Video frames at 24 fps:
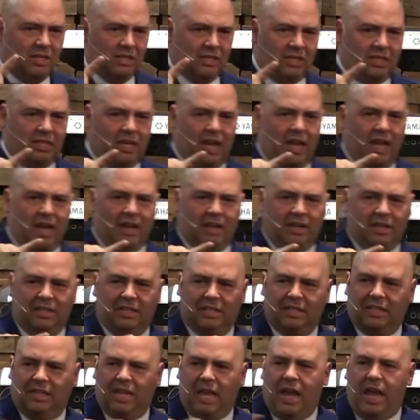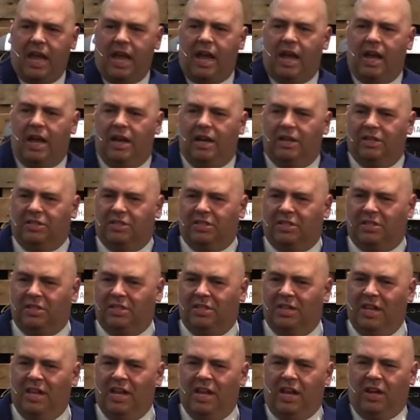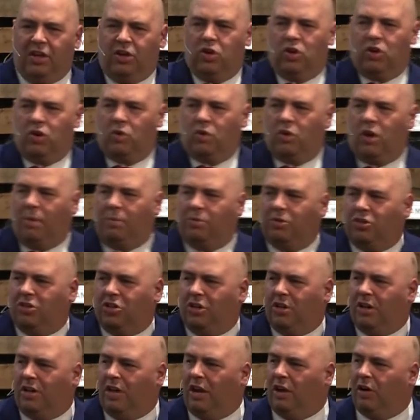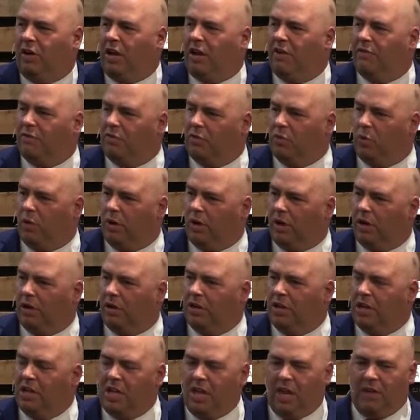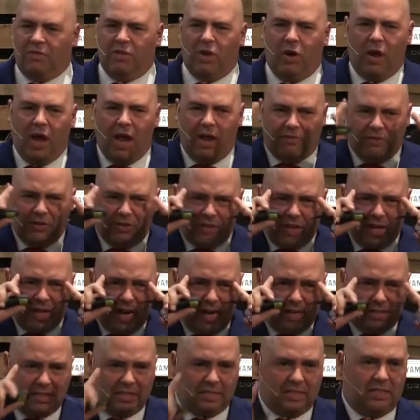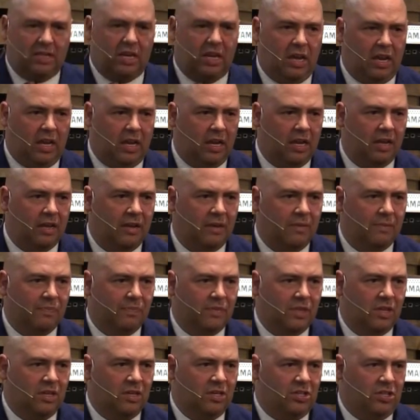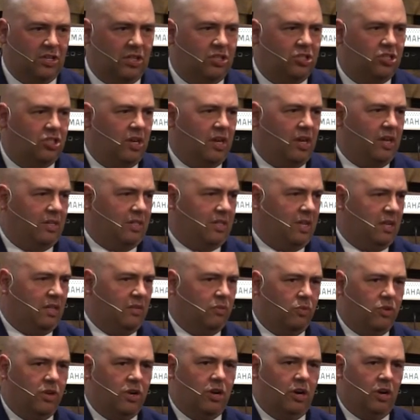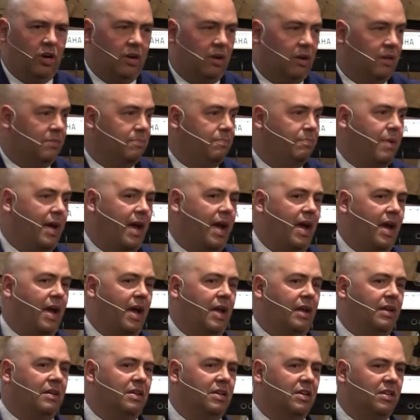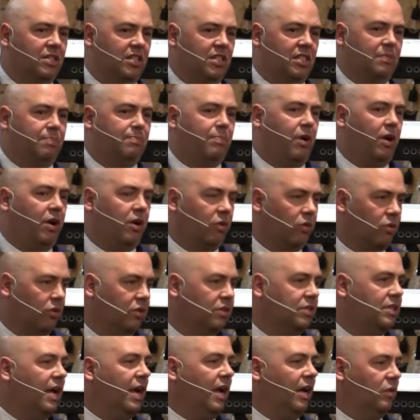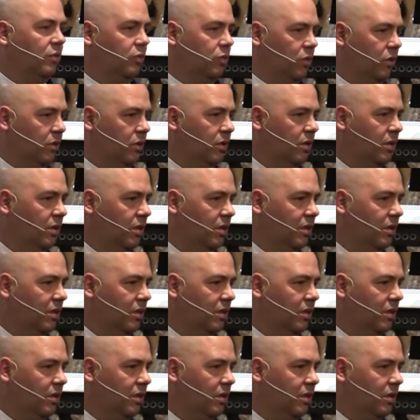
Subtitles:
says chaos and corruption are everywhere, even though everything I see suggests that we are in a bad spiral downward.